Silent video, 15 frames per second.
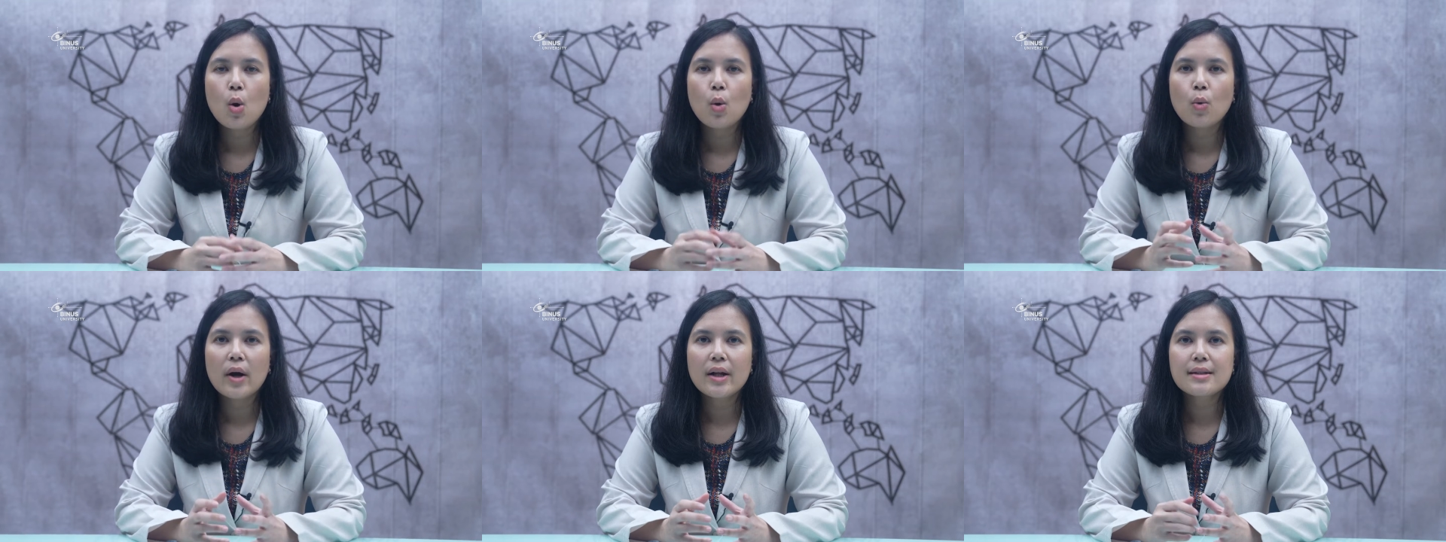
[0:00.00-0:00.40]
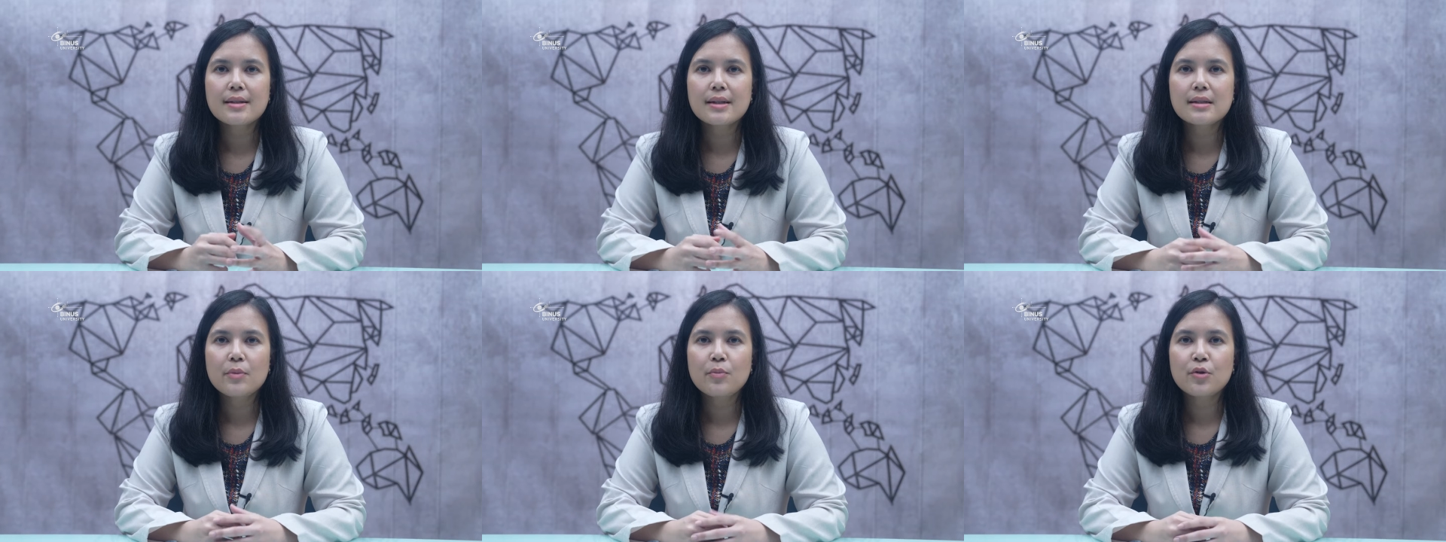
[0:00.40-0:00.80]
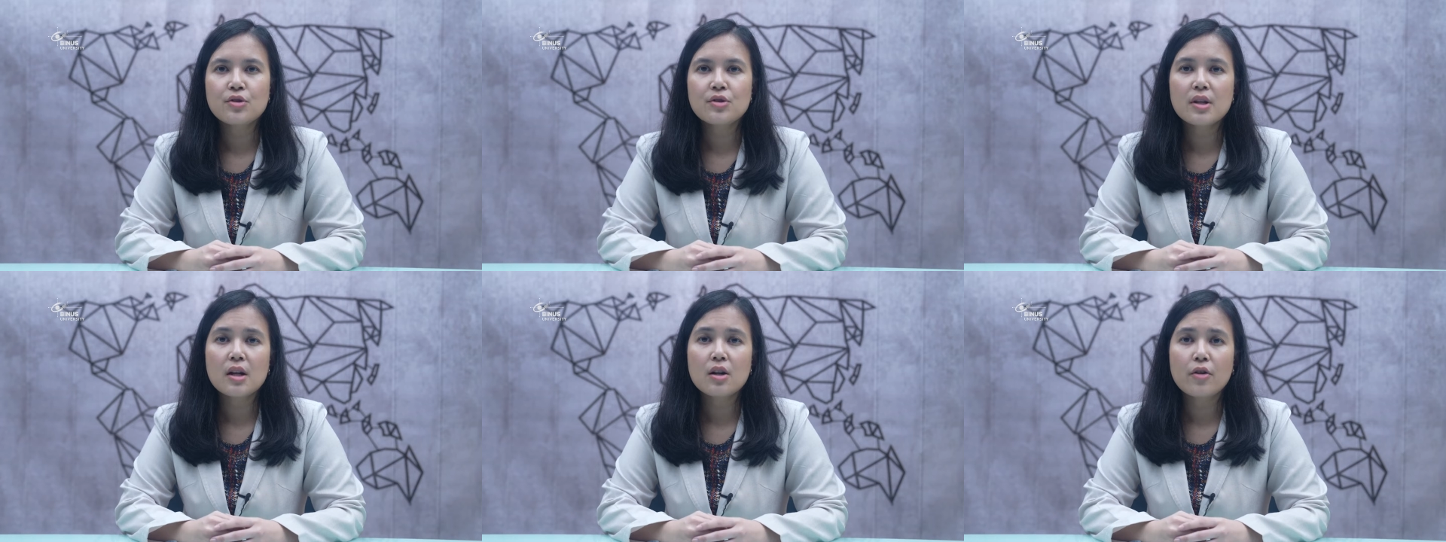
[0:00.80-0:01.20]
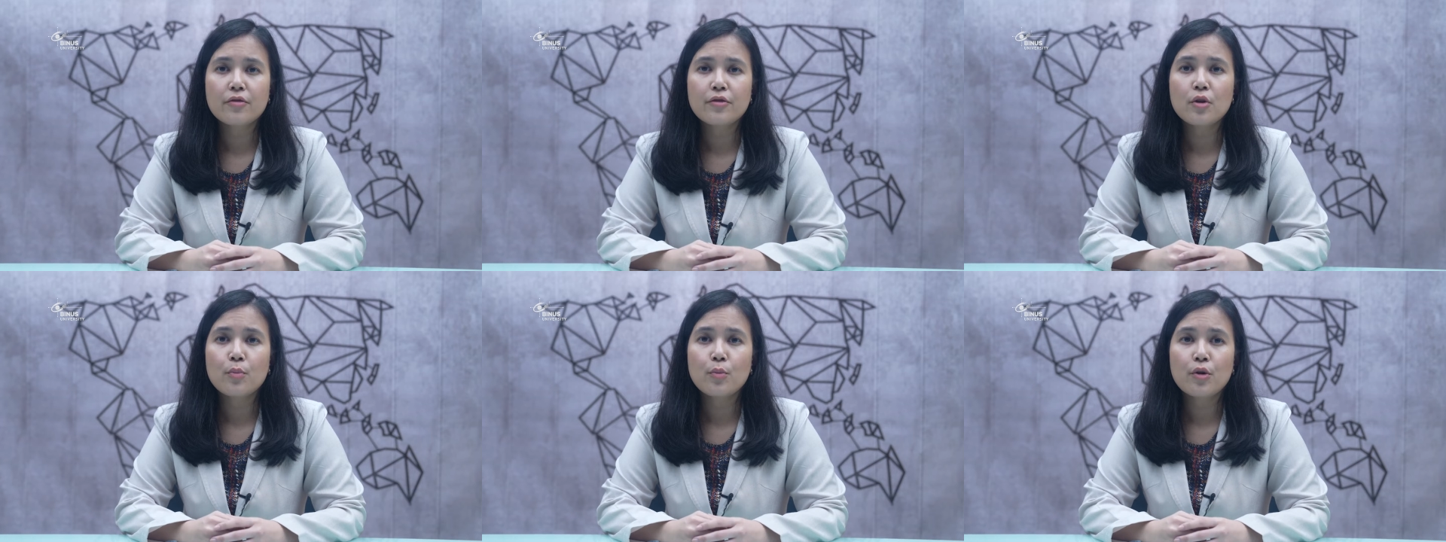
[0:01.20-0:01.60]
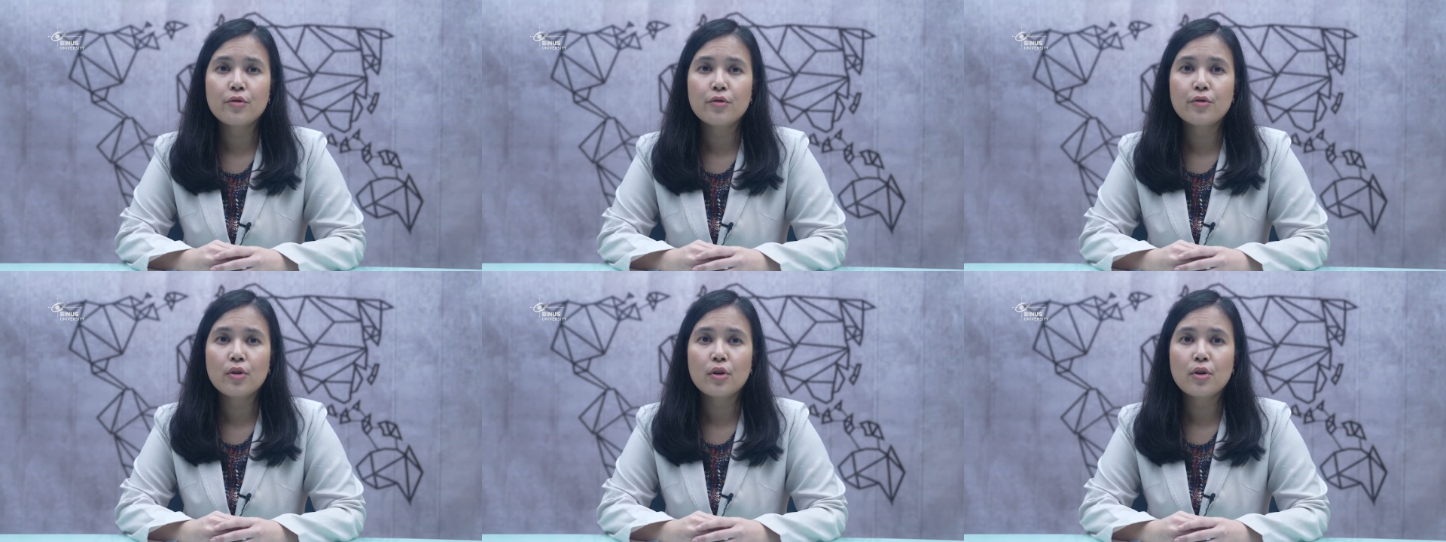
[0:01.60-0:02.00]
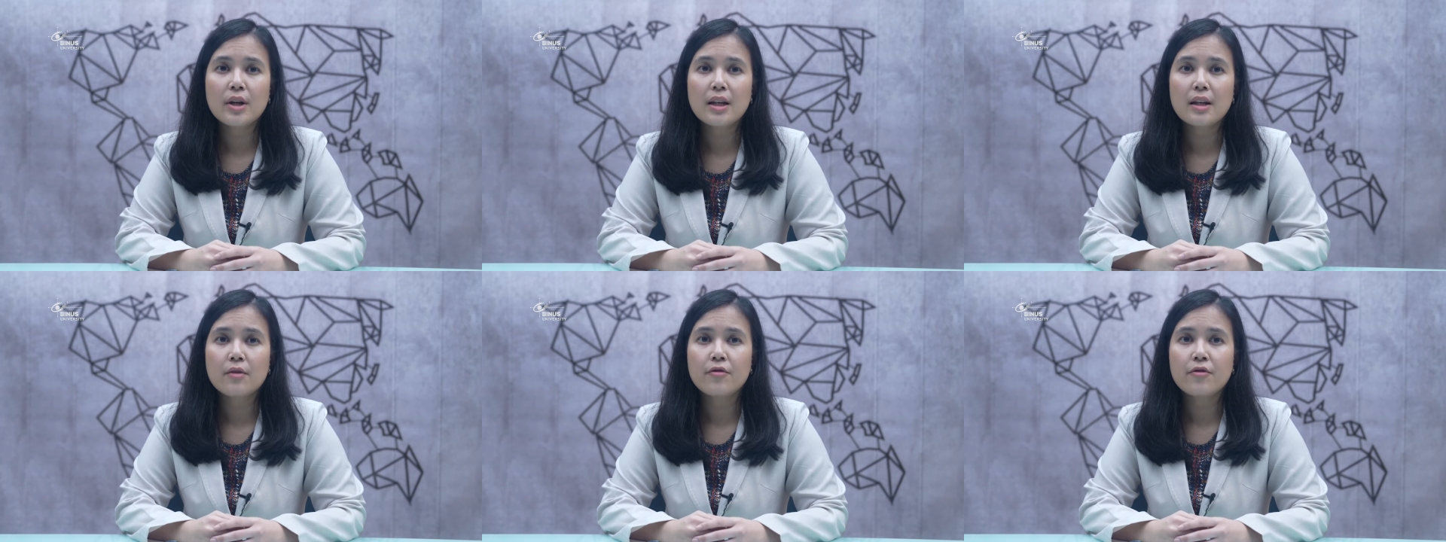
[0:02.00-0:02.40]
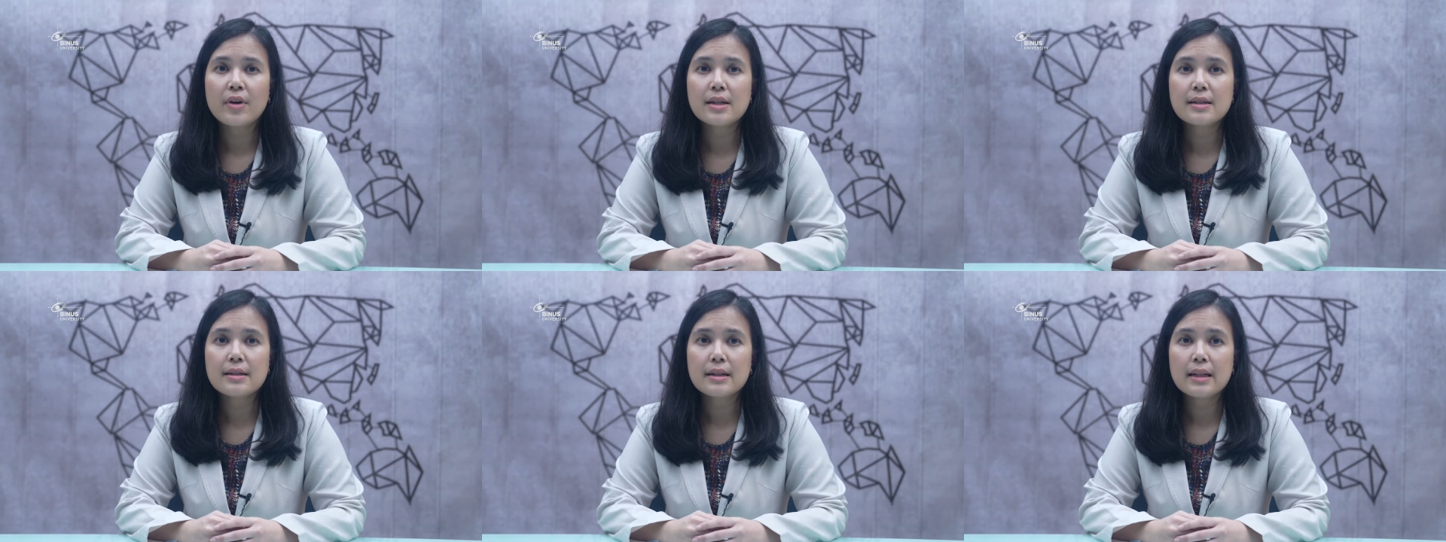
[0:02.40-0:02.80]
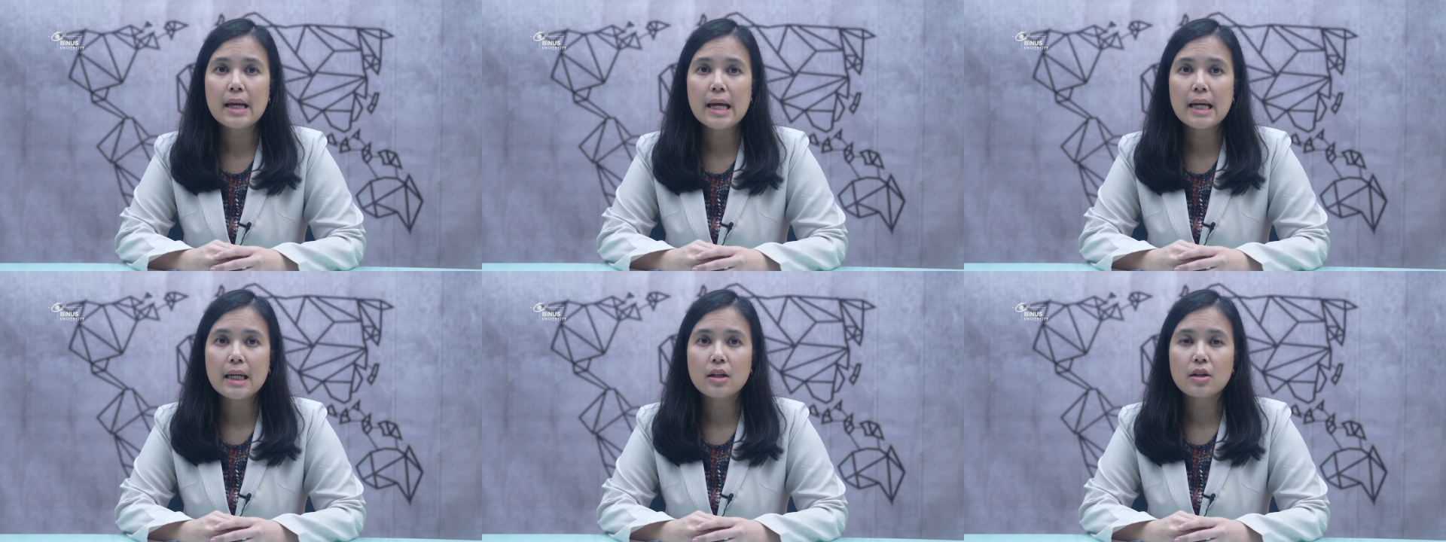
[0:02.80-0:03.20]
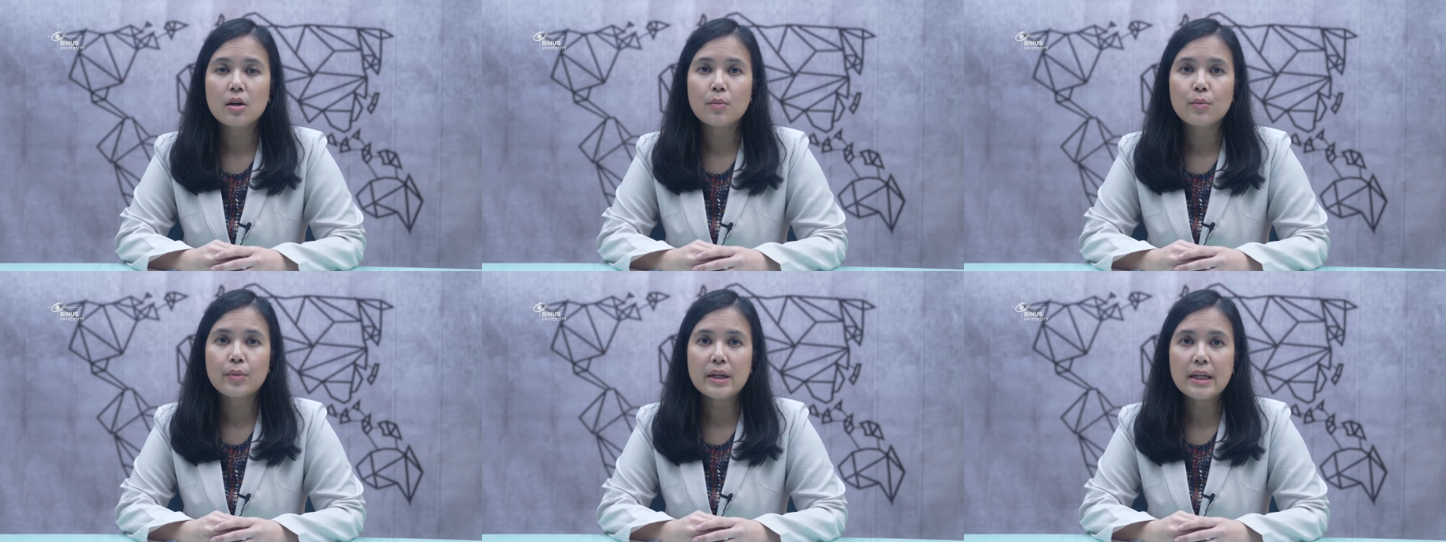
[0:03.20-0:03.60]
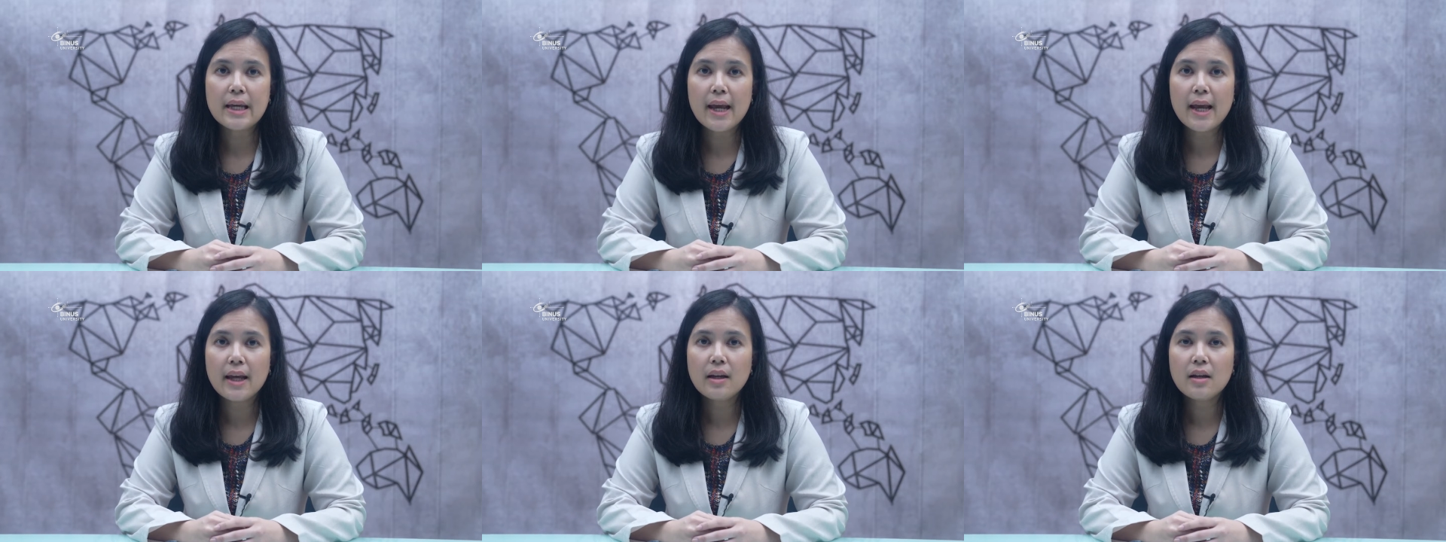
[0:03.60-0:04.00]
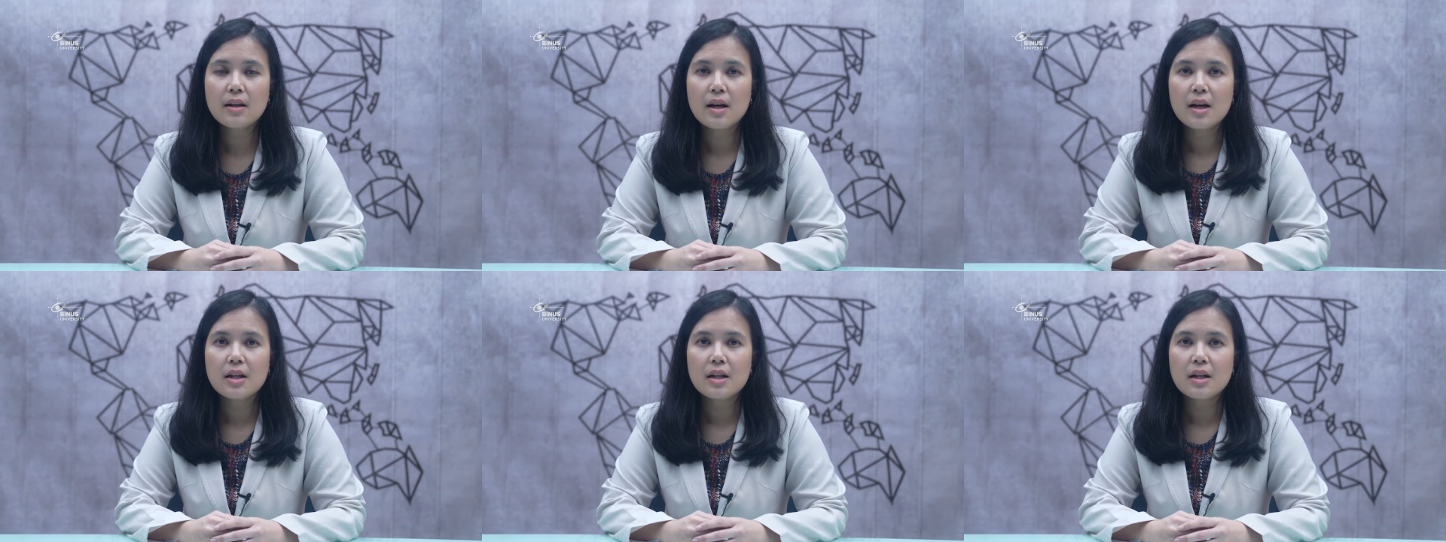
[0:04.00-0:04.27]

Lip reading: While 60% of your portfolio is invested in company A,